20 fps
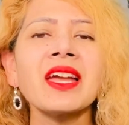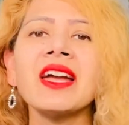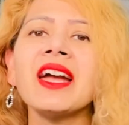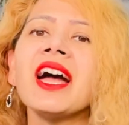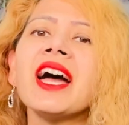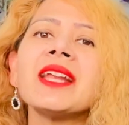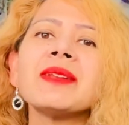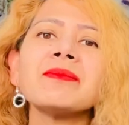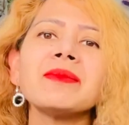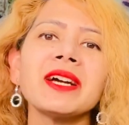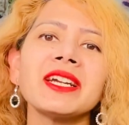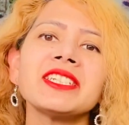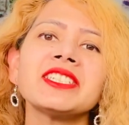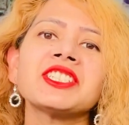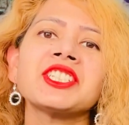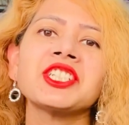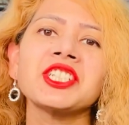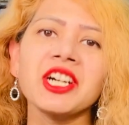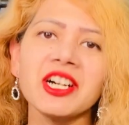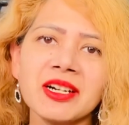and very
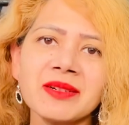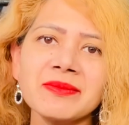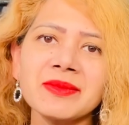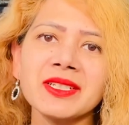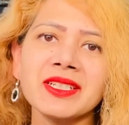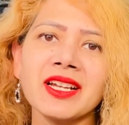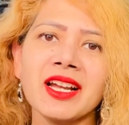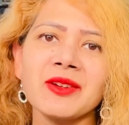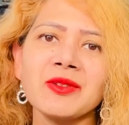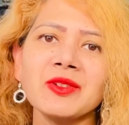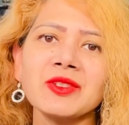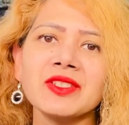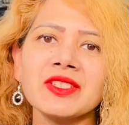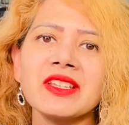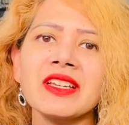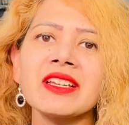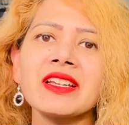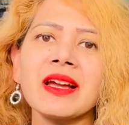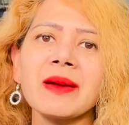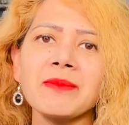charming, I would
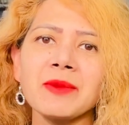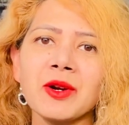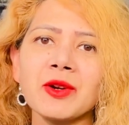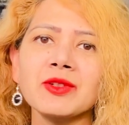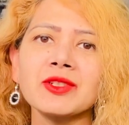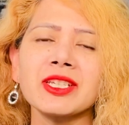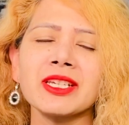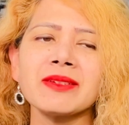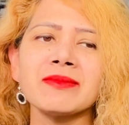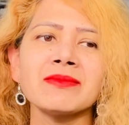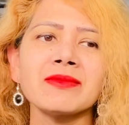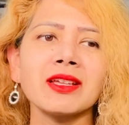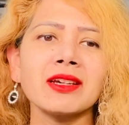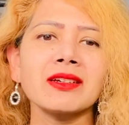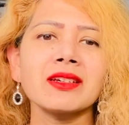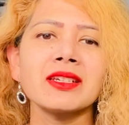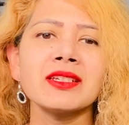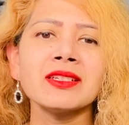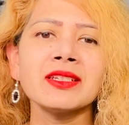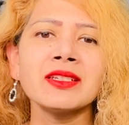say, about him.
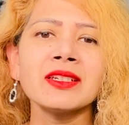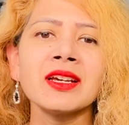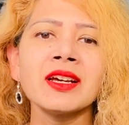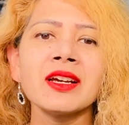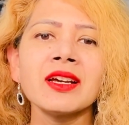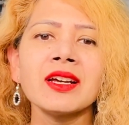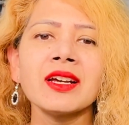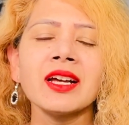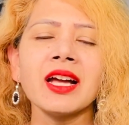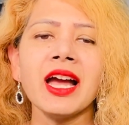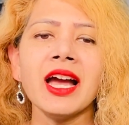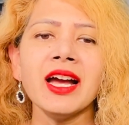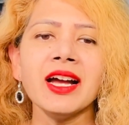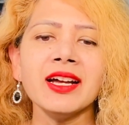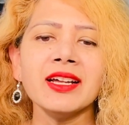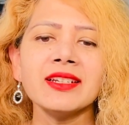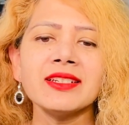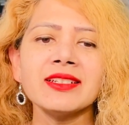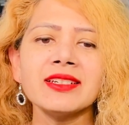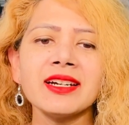Like he,
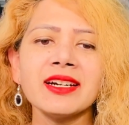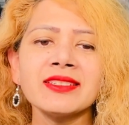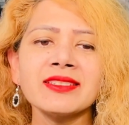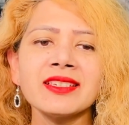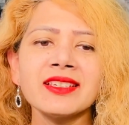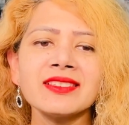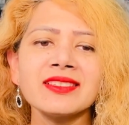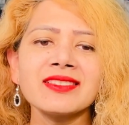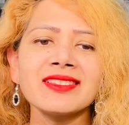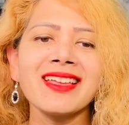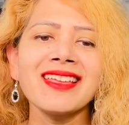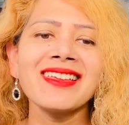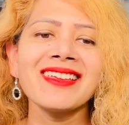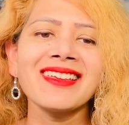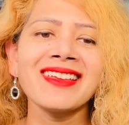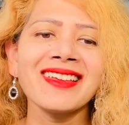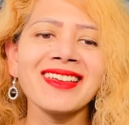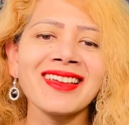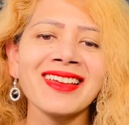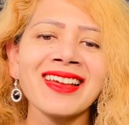and I guess
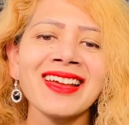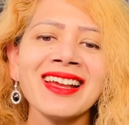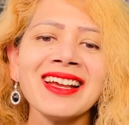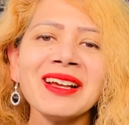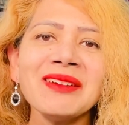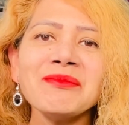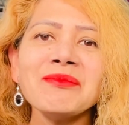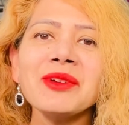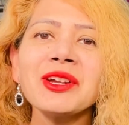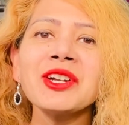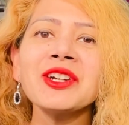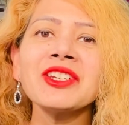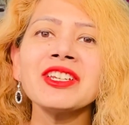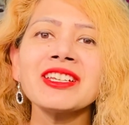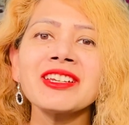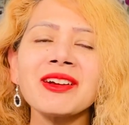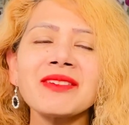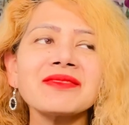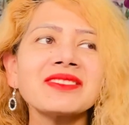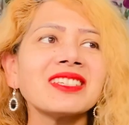
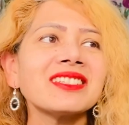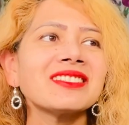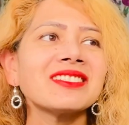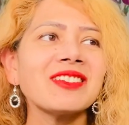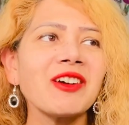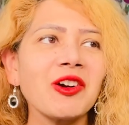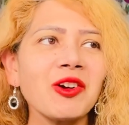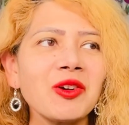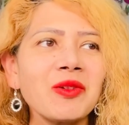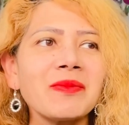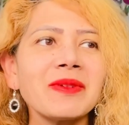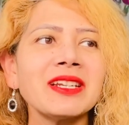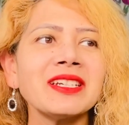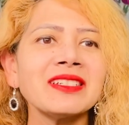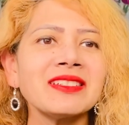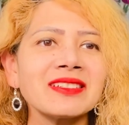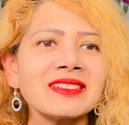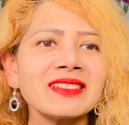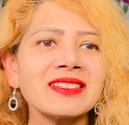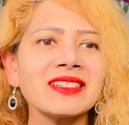beginning of this
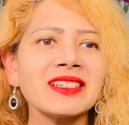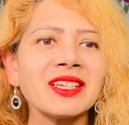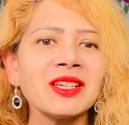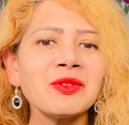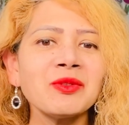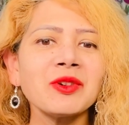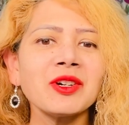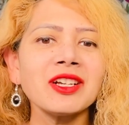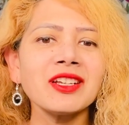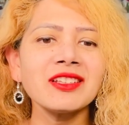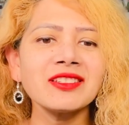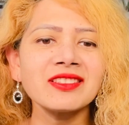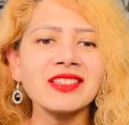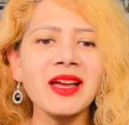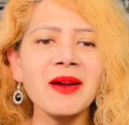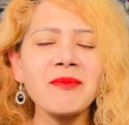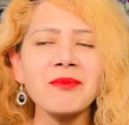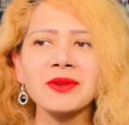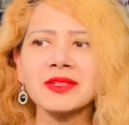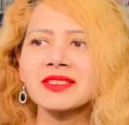documentary, he was
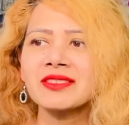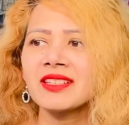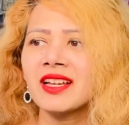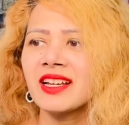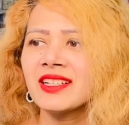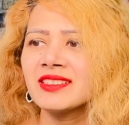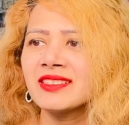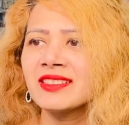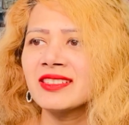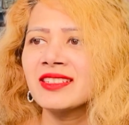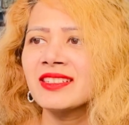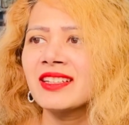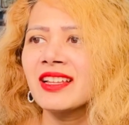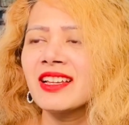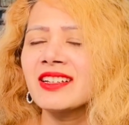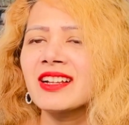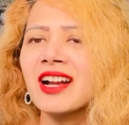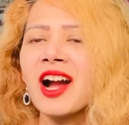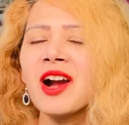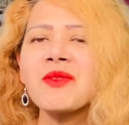emphasizing
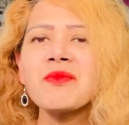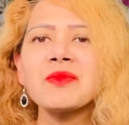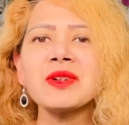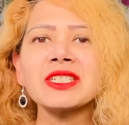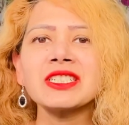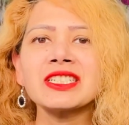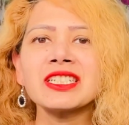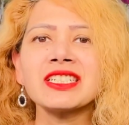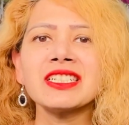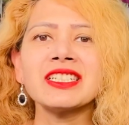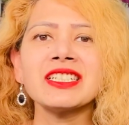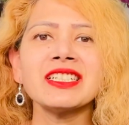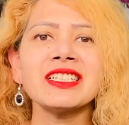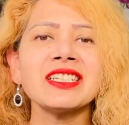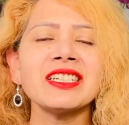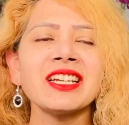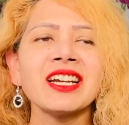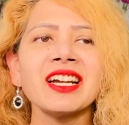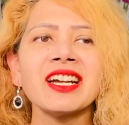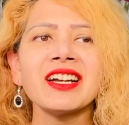like how much
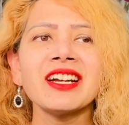he